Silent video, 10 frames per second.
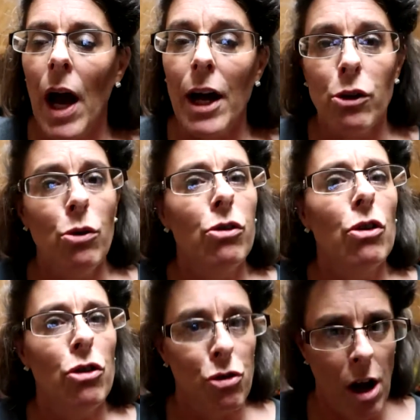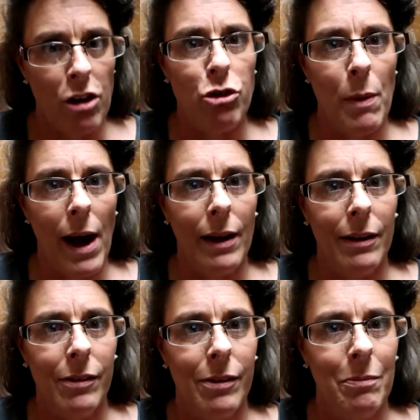I use trash
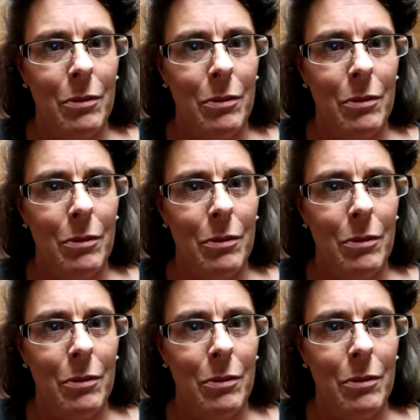bags.